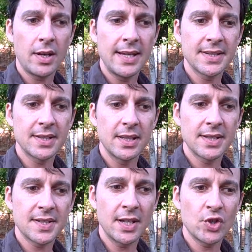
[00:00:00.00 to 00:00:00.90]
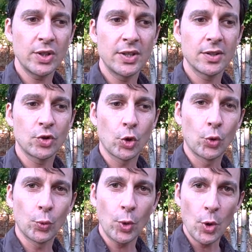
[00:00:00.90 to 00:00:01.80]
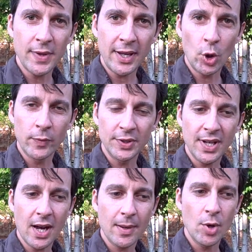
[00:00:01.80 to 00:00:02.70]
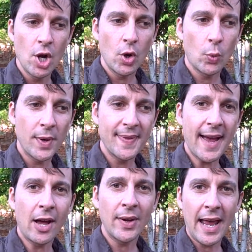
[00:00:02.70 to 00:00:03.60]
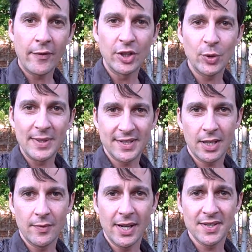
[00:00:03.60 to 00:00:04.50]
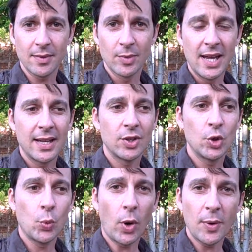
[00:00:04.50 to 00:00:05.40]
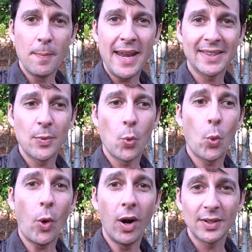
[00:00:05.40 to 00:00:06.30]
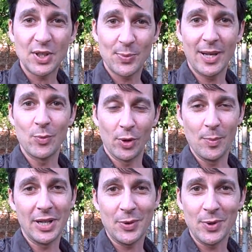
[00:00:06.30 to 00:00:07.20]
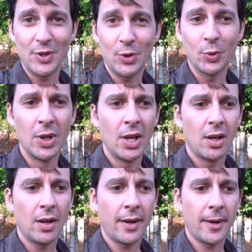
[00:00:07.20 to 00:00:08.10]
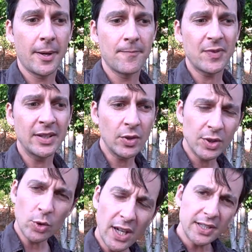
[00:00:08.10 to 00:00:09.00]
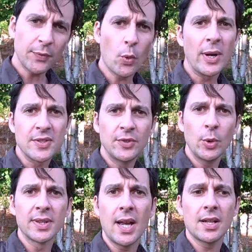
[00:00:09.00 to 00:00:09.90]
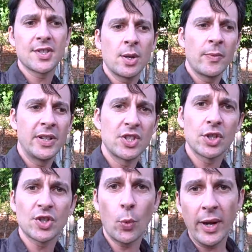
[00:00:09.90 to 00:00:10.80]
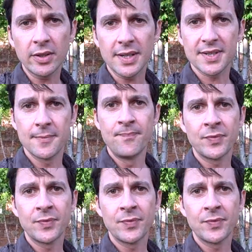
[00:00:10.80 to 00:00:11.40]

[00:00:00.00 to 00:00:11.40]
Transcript: is essentially to grow that over time without having to incentivize them. You want to make them want to spend more money with you. And there are a lot of different ways of doing that. Some of it is just awareness.